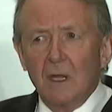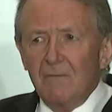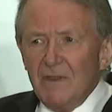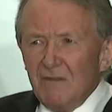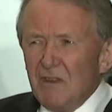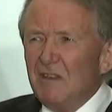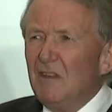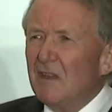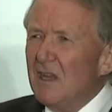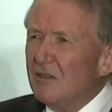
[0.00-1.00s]
This
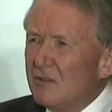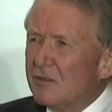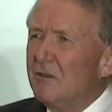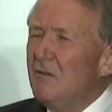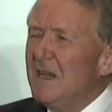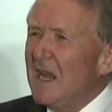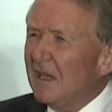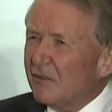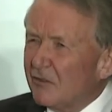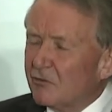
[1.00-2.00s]
is truly
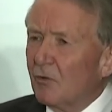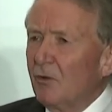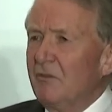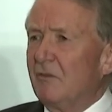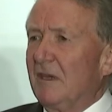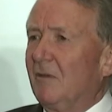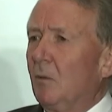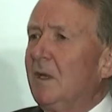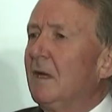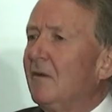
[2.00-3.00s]
extraordinary that
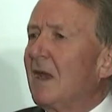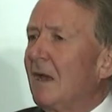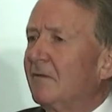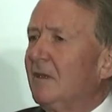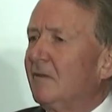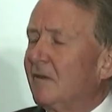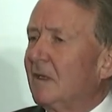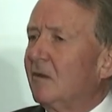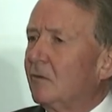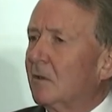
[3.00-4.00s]
we have allowed these
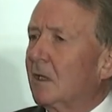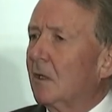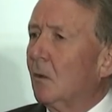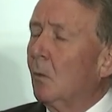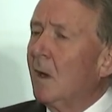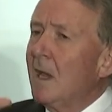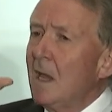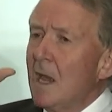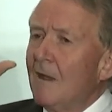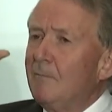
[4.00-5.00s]
things to occur. Where
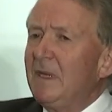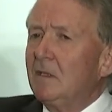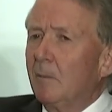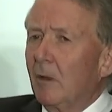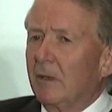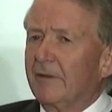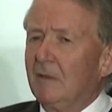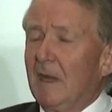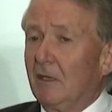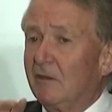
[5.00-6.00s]
have been the
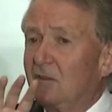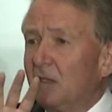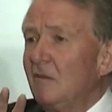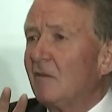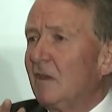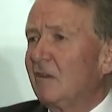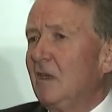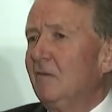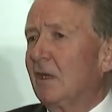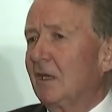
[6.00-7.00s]
policymakers? Didn't they see
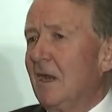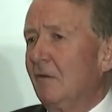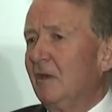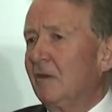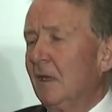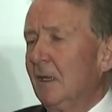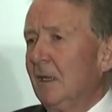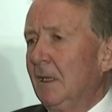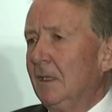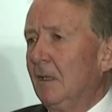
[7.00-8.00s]
the canaries
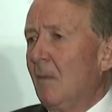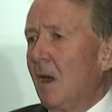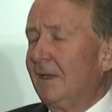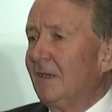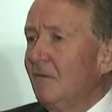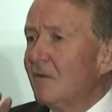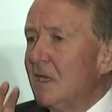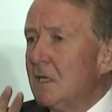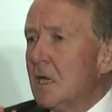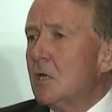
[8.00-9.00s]
in the mine? Didn't they
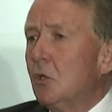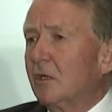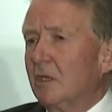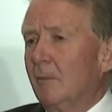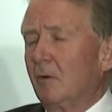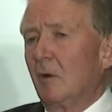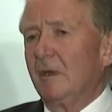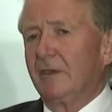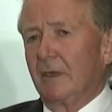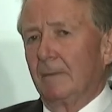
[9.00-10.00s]
look at the
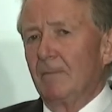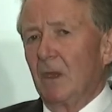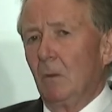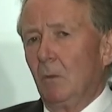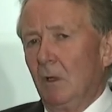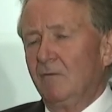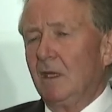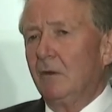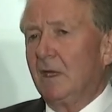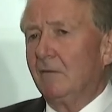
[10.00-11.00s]
barometer? Weren't they
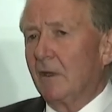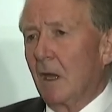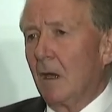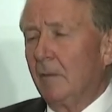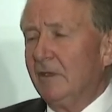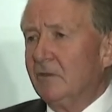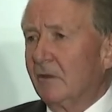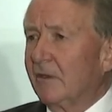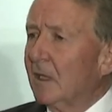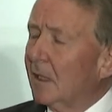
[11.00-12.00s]
looking for the
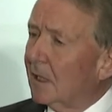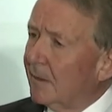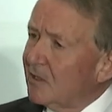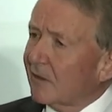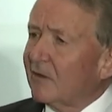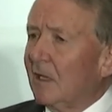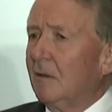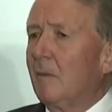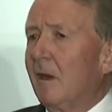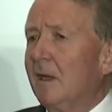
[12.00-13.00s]
harbingers? And let me just
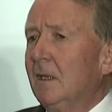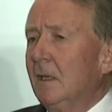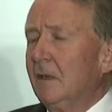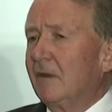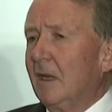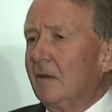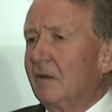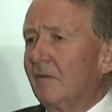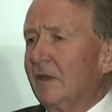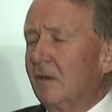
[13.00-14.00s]
end by saying
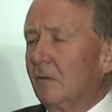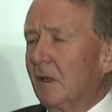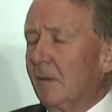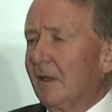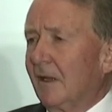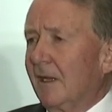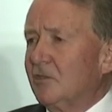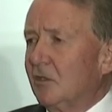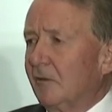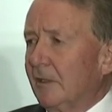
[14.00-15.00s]
something as well about
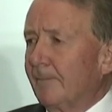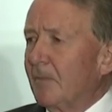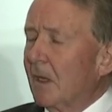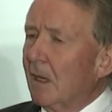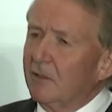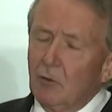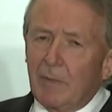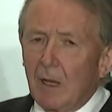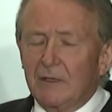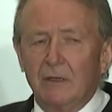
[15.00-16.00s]
Nigeria. I took
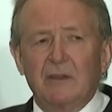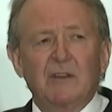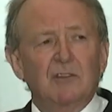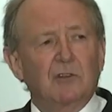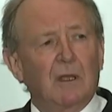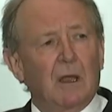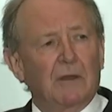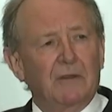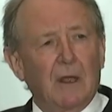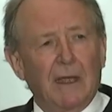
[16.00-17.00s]
part in a session
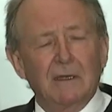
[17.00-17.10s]
last night.